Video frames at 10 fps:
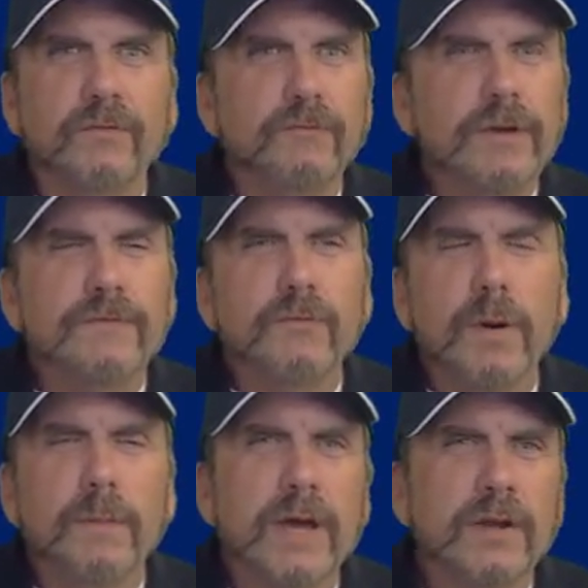
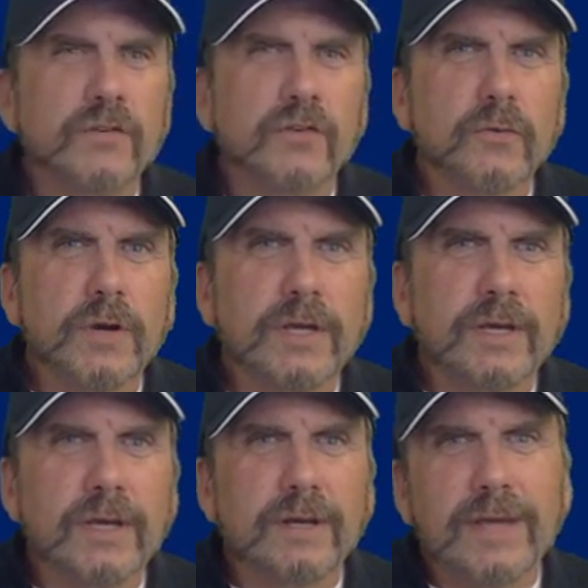reformat a
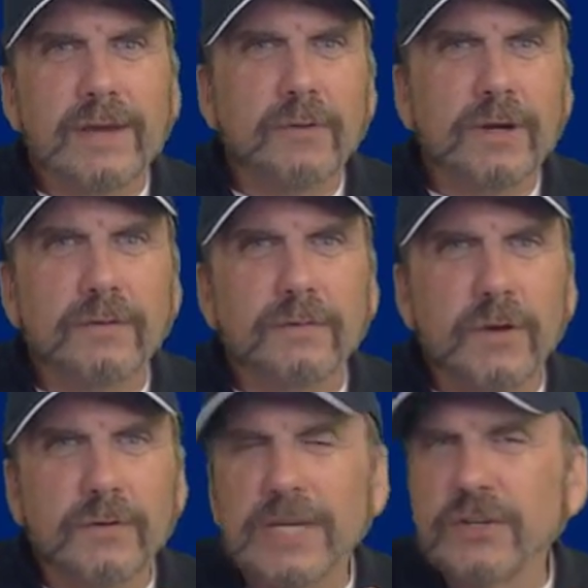string and get rid of,
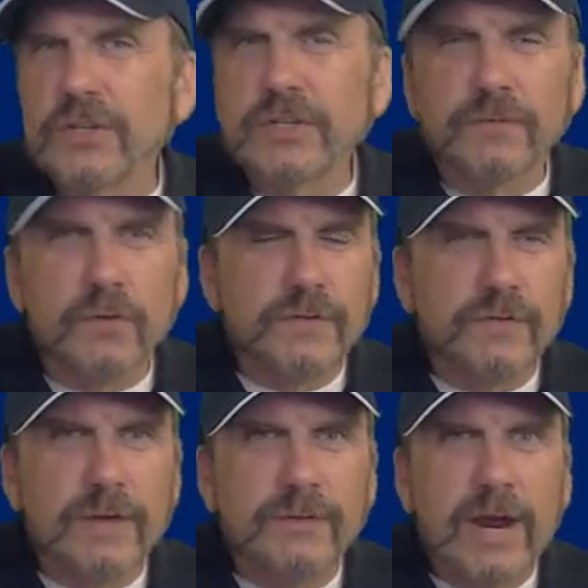take just the first
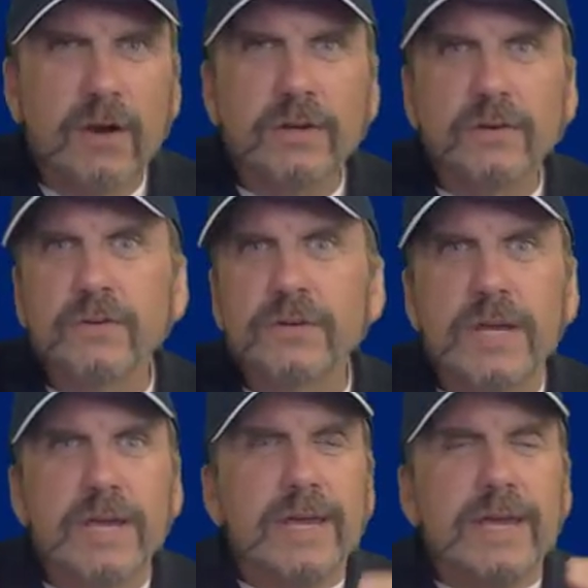5 characters.
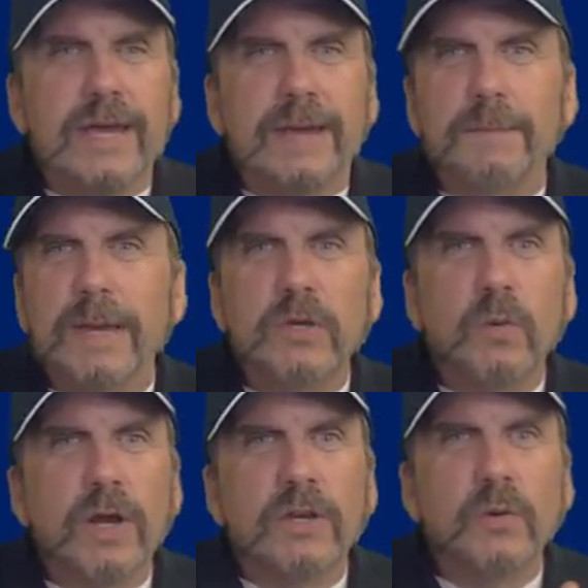Maybe
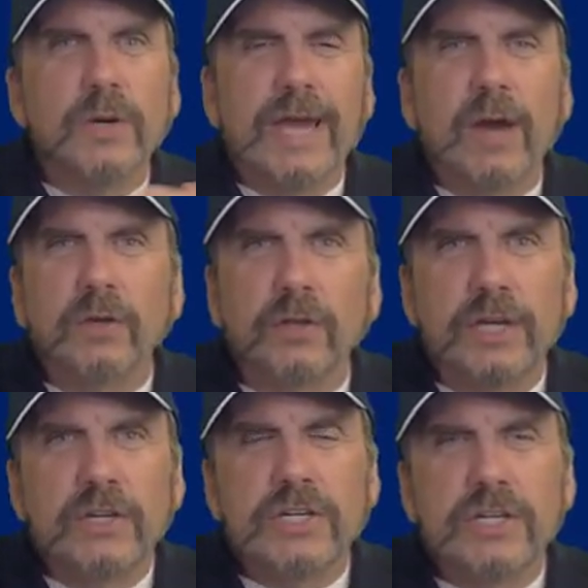you want to do a
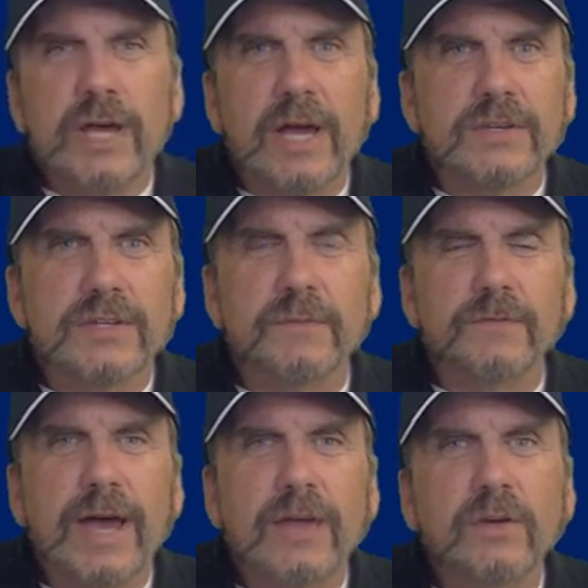calculation on
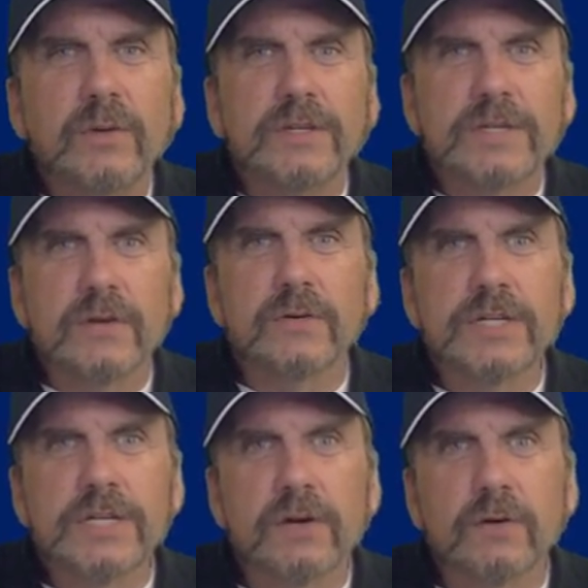some value, etc.,
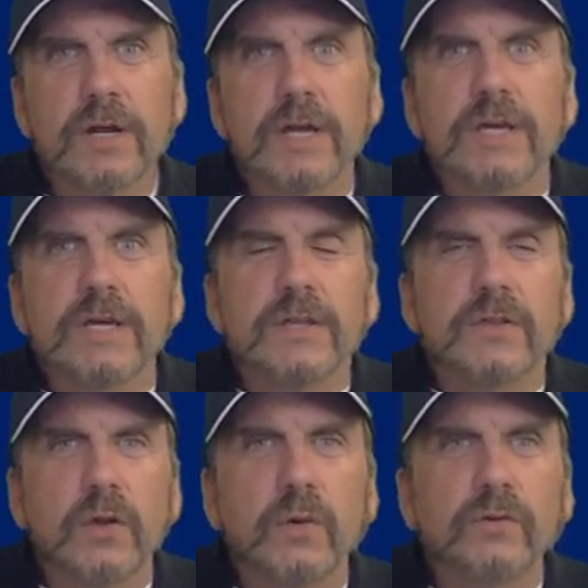etc.
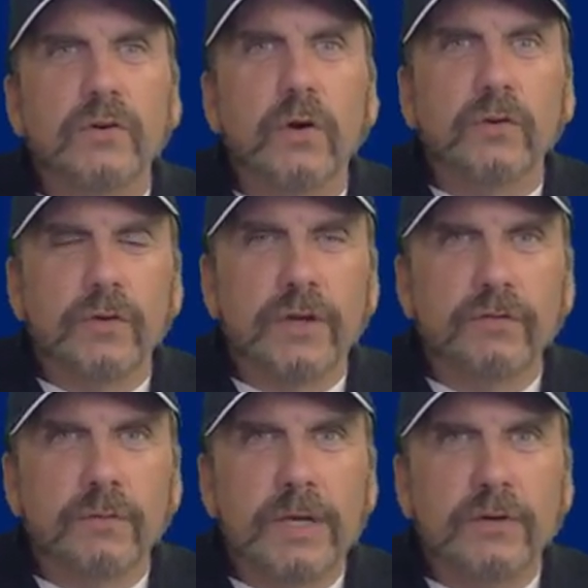Those are called
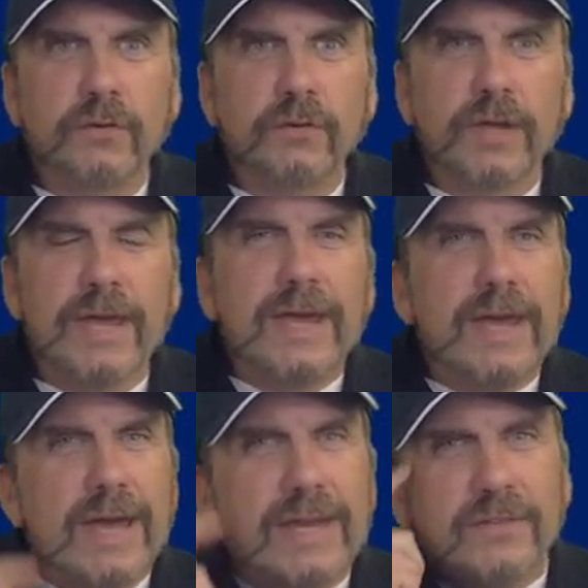transformations.
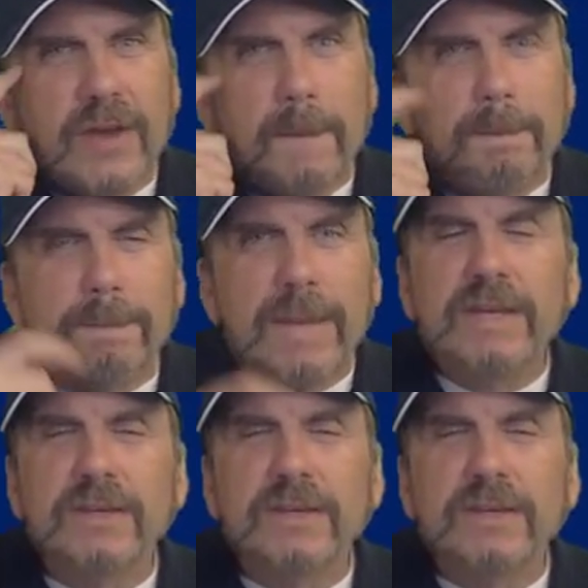And many